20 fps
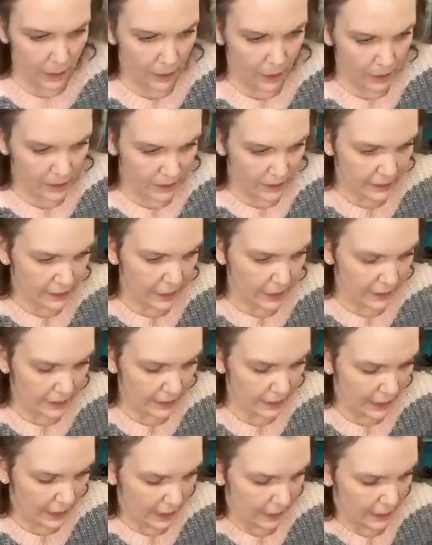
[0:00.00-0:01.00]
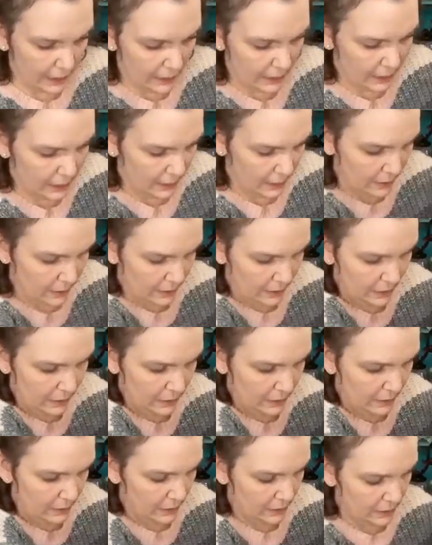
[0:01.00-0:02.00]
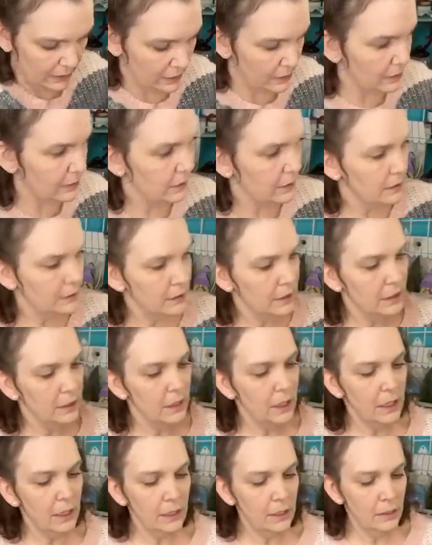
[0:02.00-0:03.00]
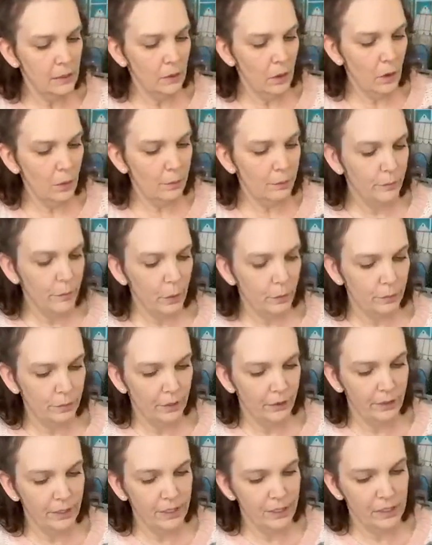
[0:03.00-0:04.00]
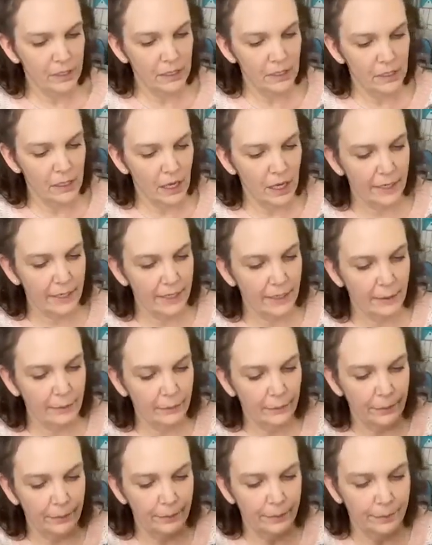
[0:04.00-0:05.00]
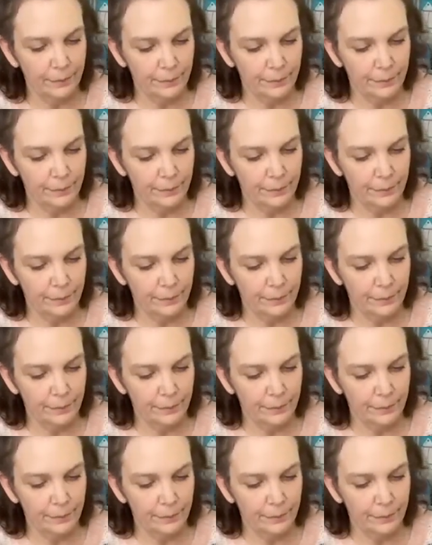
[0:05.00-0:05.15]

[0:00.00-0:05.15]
I lost a candy cane. Didn't I? Oh, nope, there he is. He's lying down.